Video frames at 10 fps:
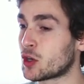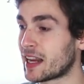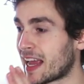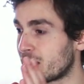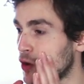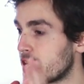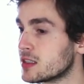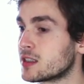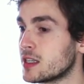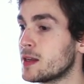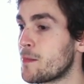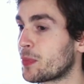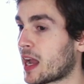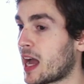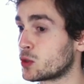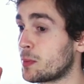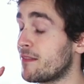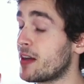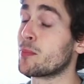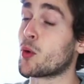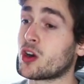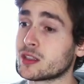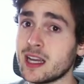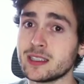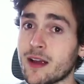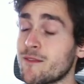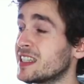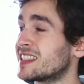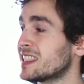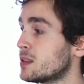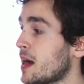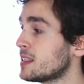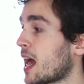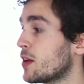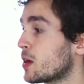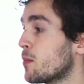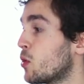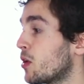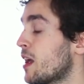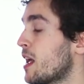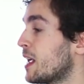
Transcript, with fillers: you can get your agency uh, to be very productized and very systemized, and you can put